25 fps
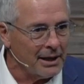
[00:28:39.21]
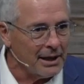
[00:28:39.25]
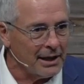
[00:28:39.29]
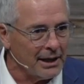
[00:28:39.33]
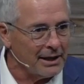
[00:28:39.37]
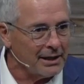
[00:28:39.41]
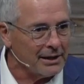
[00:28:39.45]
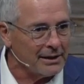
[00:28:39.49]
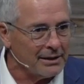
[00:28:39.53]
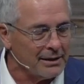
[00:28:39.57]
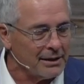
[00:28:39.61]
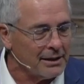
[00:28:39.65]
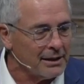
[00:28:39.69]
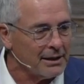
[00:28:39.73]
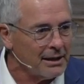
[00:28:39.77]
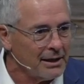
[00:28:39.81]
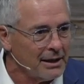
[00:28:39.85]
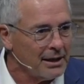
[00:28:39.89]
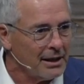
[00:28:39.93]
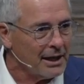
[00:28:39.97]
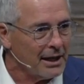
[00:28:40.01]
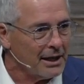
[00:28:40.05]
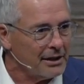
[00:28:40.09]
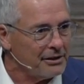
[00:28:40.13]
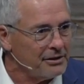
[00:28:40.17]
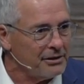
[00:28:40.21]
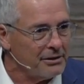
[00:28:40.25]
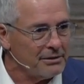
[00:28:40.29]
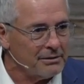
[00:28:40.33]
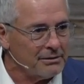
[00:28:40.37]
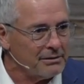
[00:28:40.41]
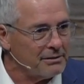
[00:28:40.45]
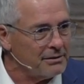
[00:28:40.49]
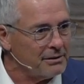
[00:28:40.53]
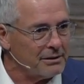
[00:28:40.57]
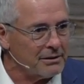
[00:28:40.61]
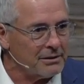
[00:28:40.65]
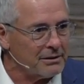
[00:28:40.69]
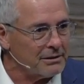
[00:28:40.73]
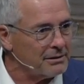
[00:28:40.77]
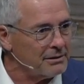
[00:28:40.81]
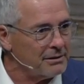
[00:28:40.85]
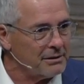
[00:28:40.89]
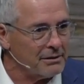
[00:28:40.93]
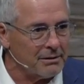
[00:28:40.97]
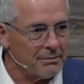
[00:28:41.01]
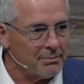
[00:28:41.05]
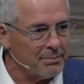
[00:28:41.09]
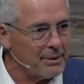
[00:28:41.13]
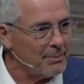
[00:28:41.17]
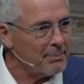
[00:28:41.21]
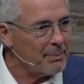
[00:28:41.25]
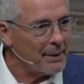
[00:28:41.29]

and you could be